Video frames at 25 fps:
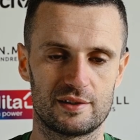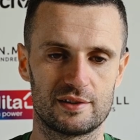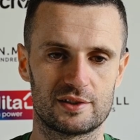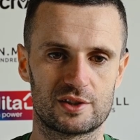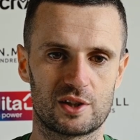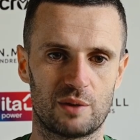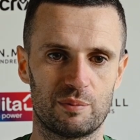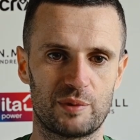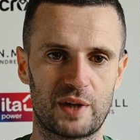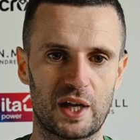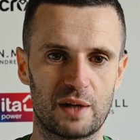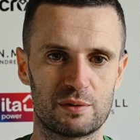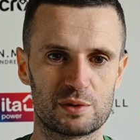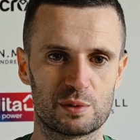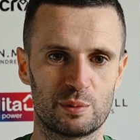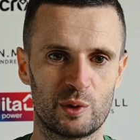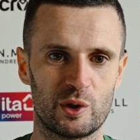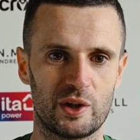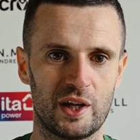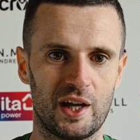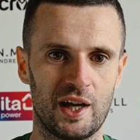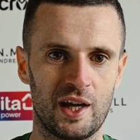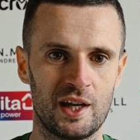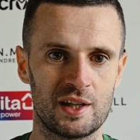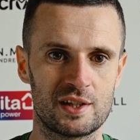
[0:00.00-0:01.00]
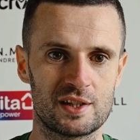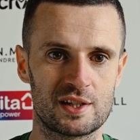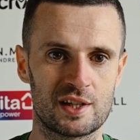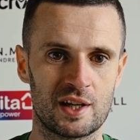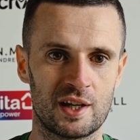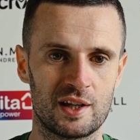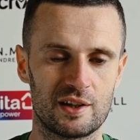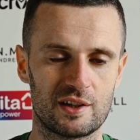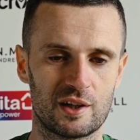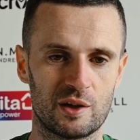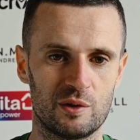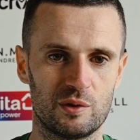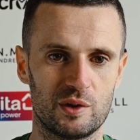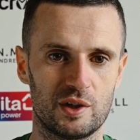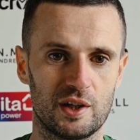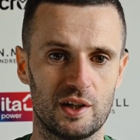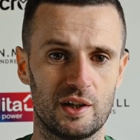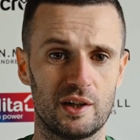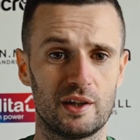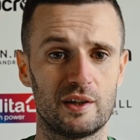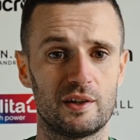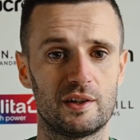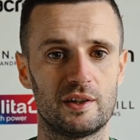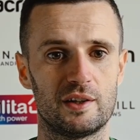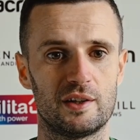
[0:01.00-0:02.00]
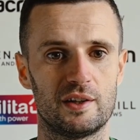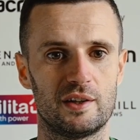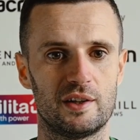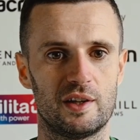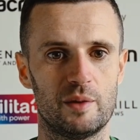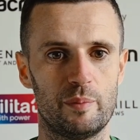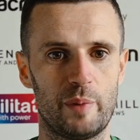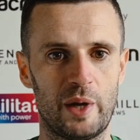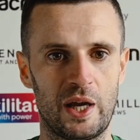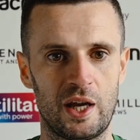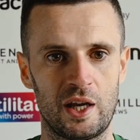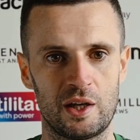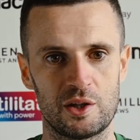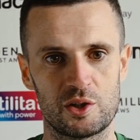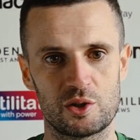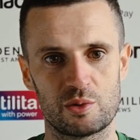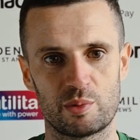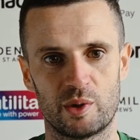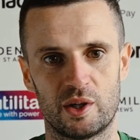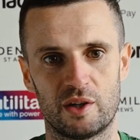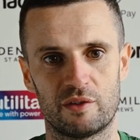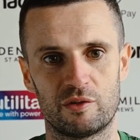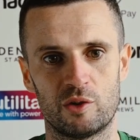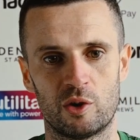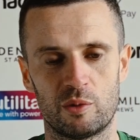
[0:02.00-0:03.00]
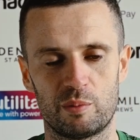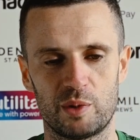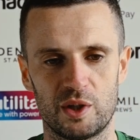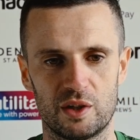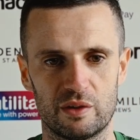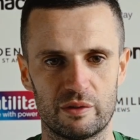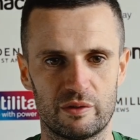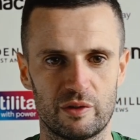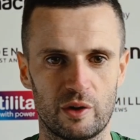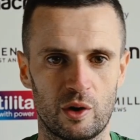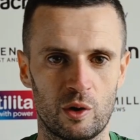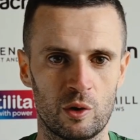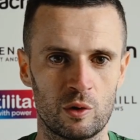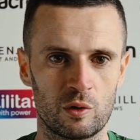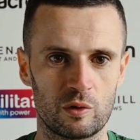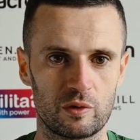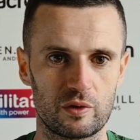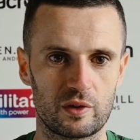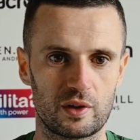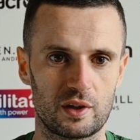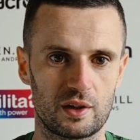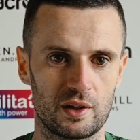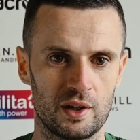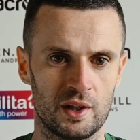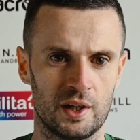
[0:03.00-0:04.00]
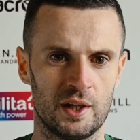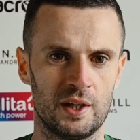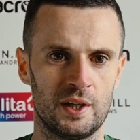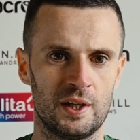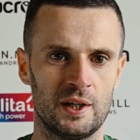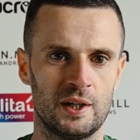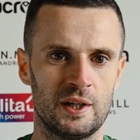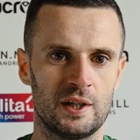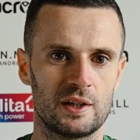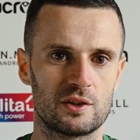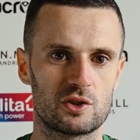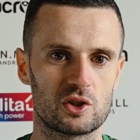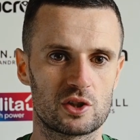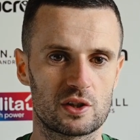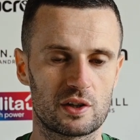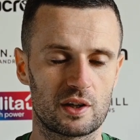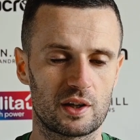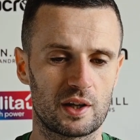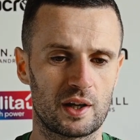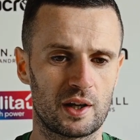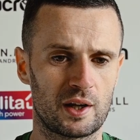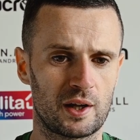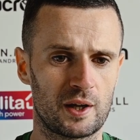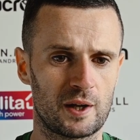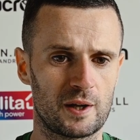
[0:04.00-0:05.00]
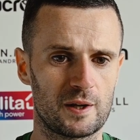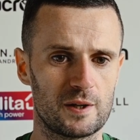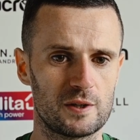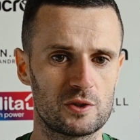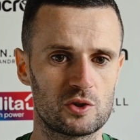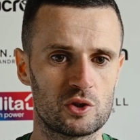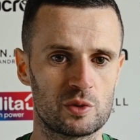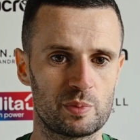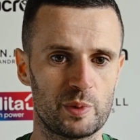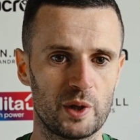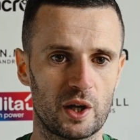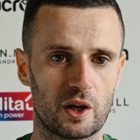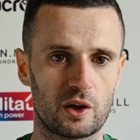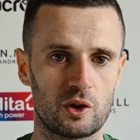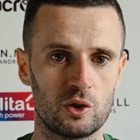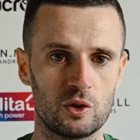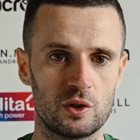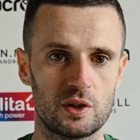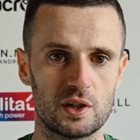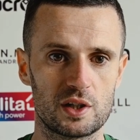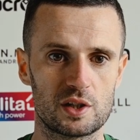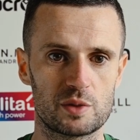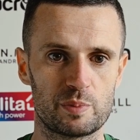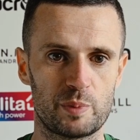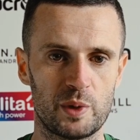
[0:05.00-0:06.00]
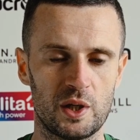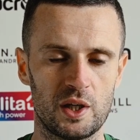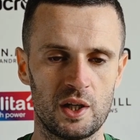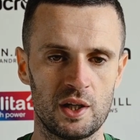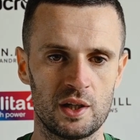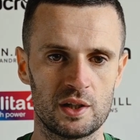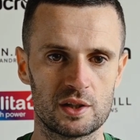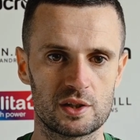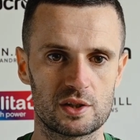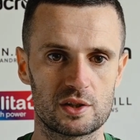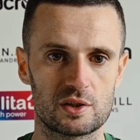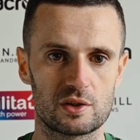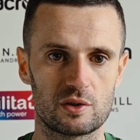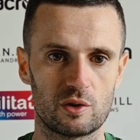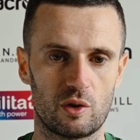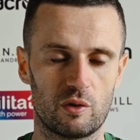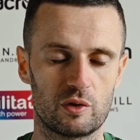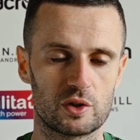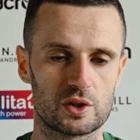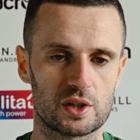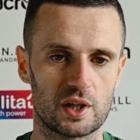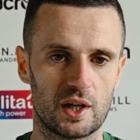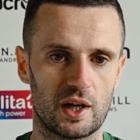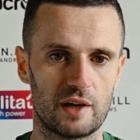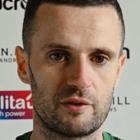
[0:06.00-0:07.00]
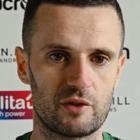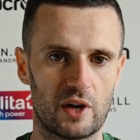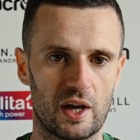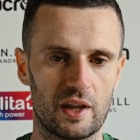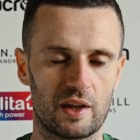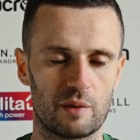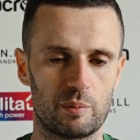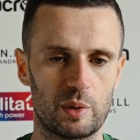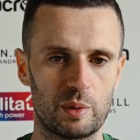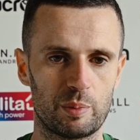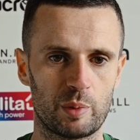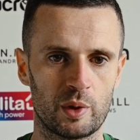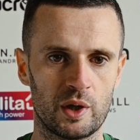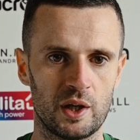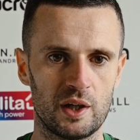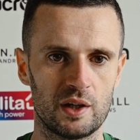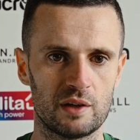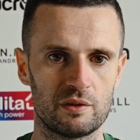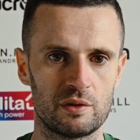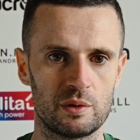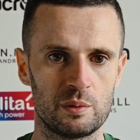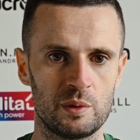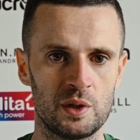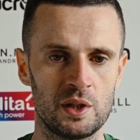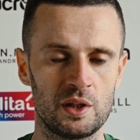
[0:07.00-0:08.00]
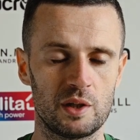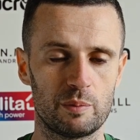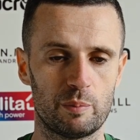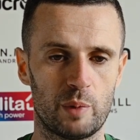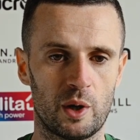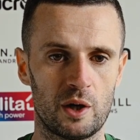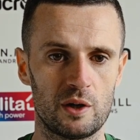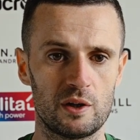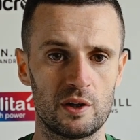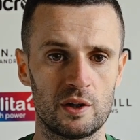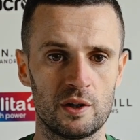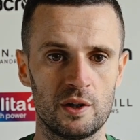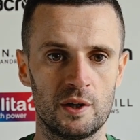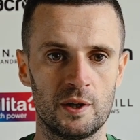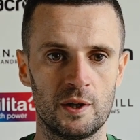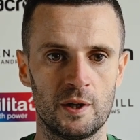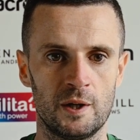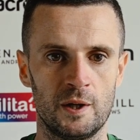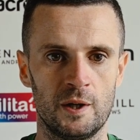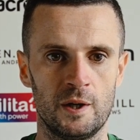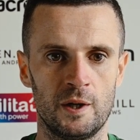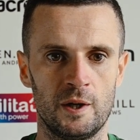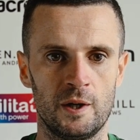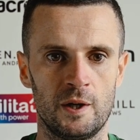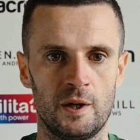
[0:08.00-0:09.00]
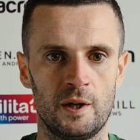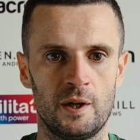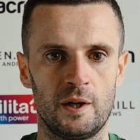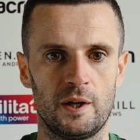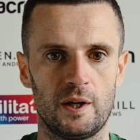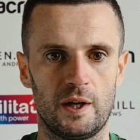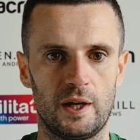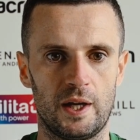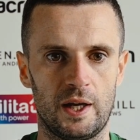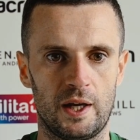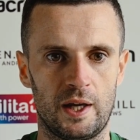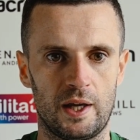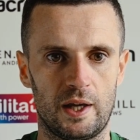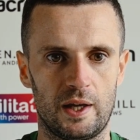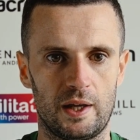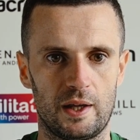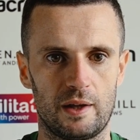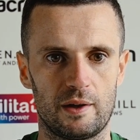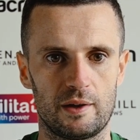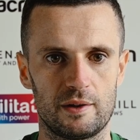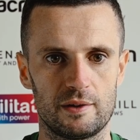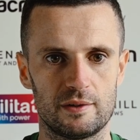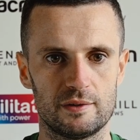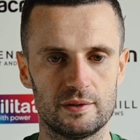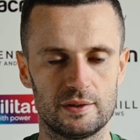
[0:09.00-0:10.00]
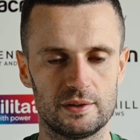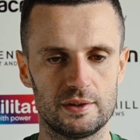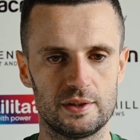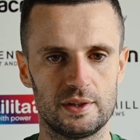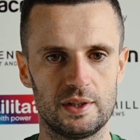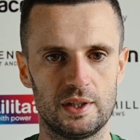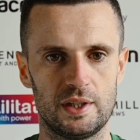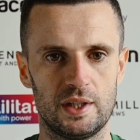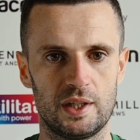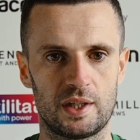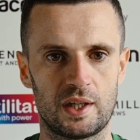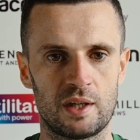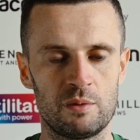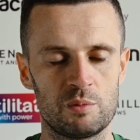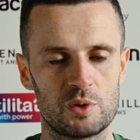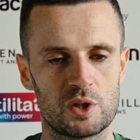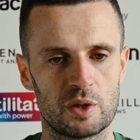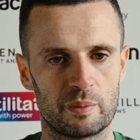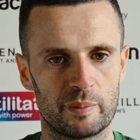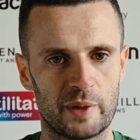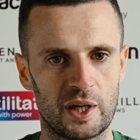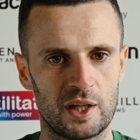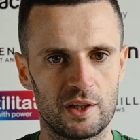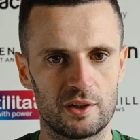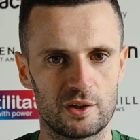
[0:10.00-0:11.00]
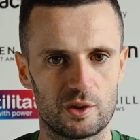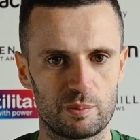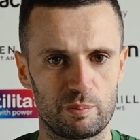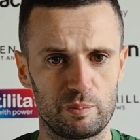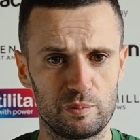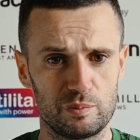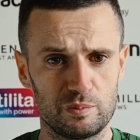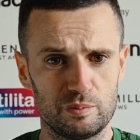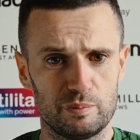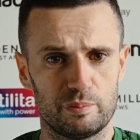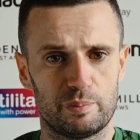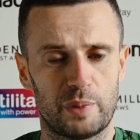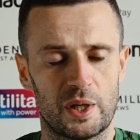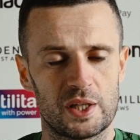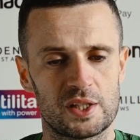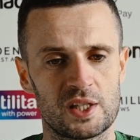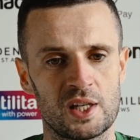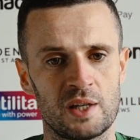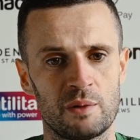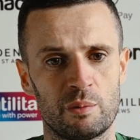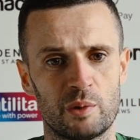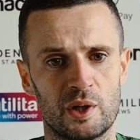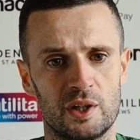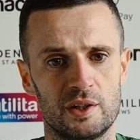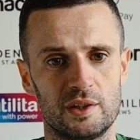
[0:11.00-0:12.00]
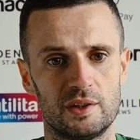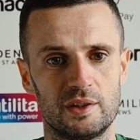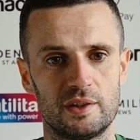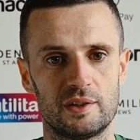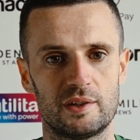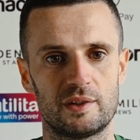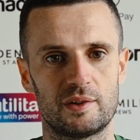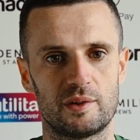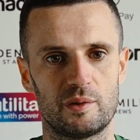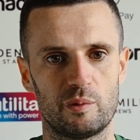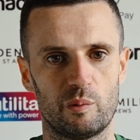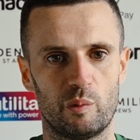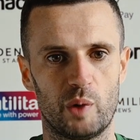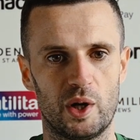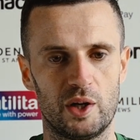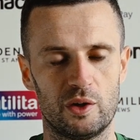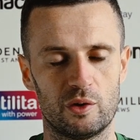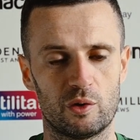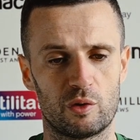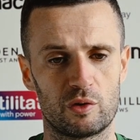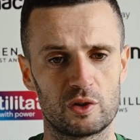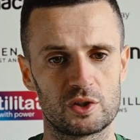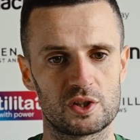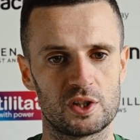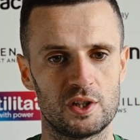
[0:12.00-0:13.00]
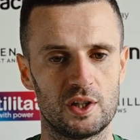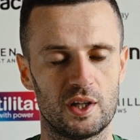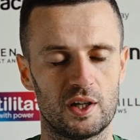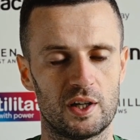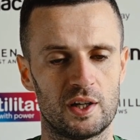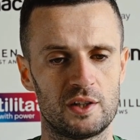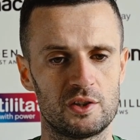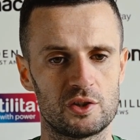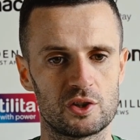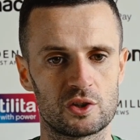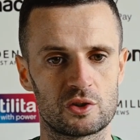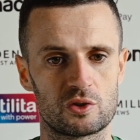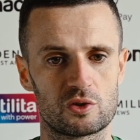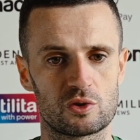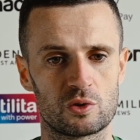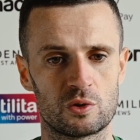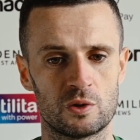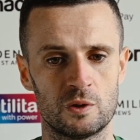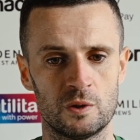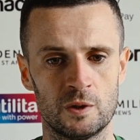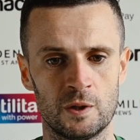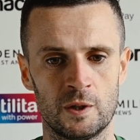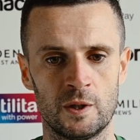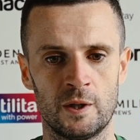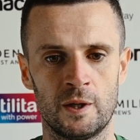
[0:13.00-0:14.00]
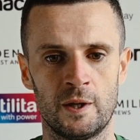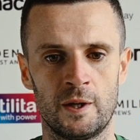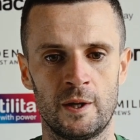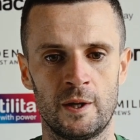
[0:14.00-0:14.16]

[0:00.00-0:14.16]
Sometimes I'm on the headset down to the bench when I've not been involved. It's just been a good experience. Obviously, I'd rather be playing every week, but it keeps your mind busy when obviously you're injured. So